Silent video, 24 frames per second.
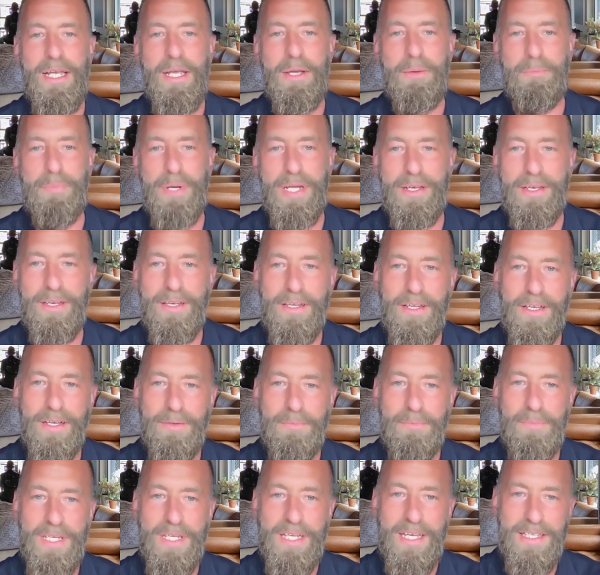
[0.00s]
But
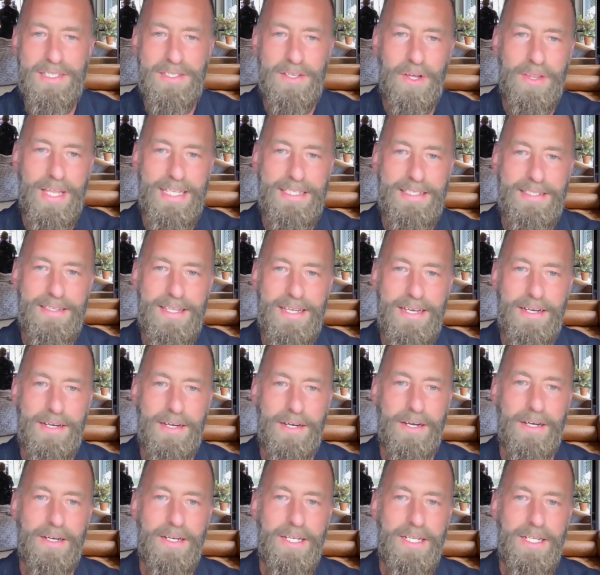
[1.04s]
because all that's
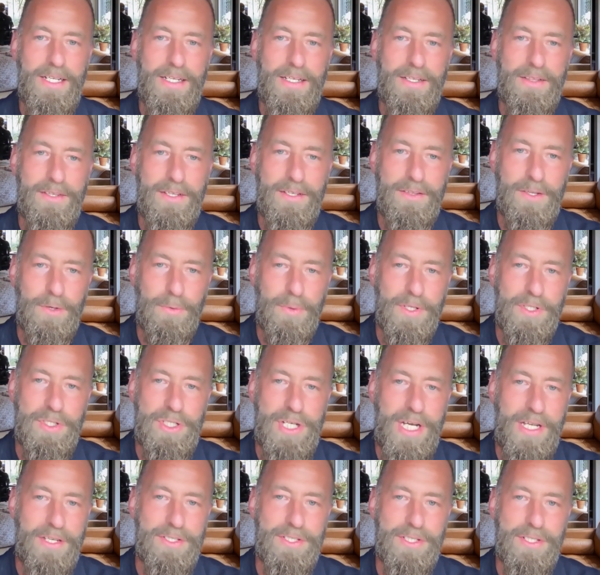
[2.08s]
there, the real
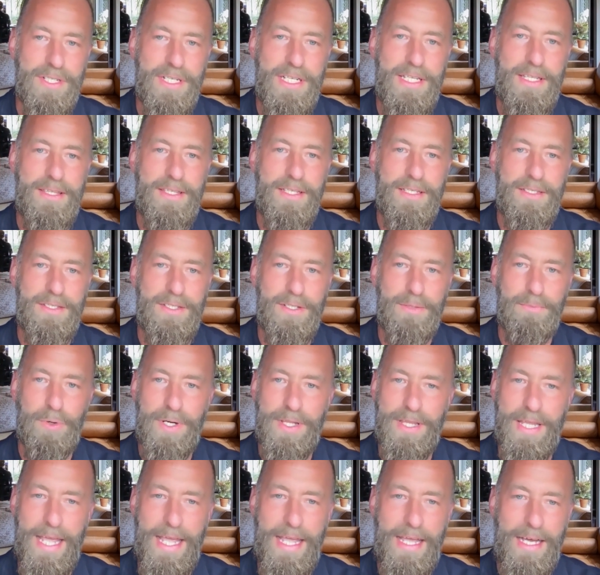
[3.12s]
challenge underneath it, to your point
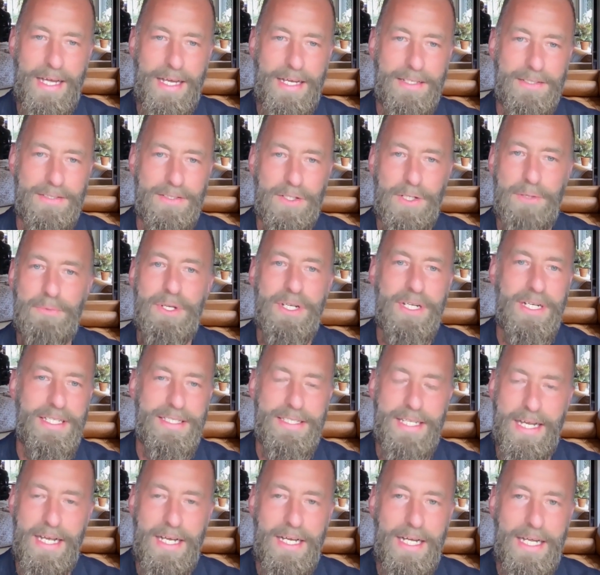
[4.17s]
of the AI as community
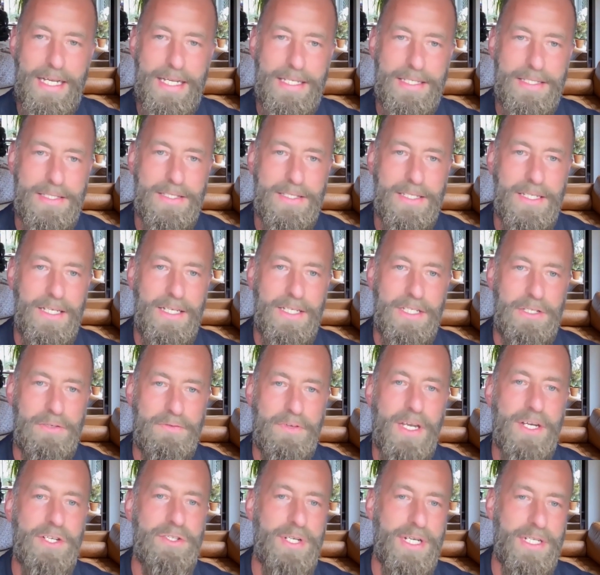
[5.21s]
as AI, is you've
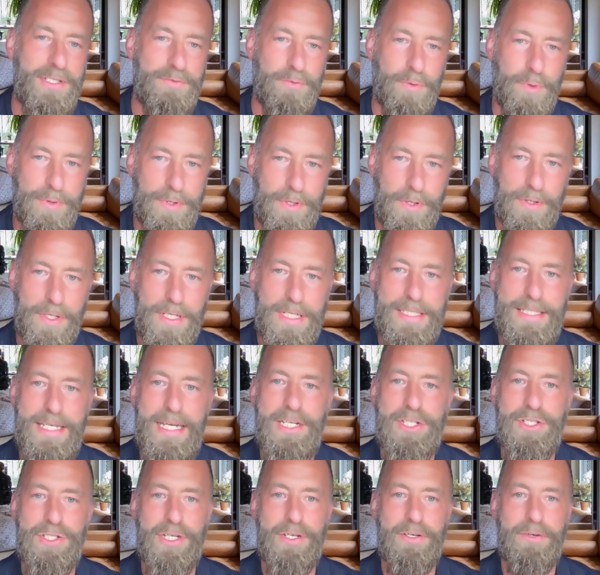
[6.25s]
got to transform the
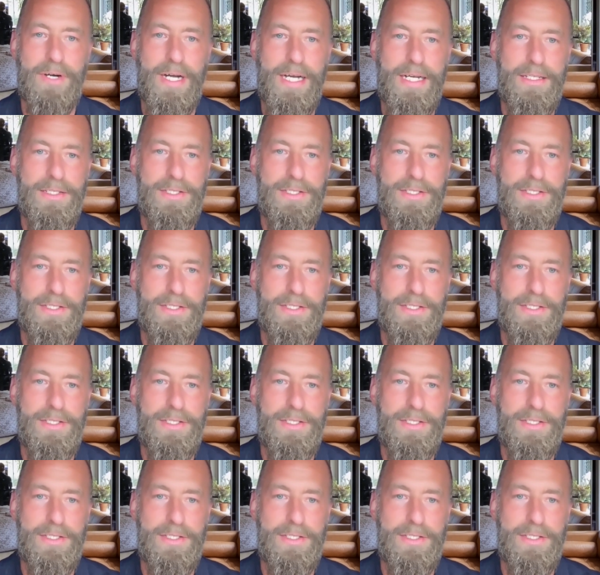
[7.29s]
organization, right?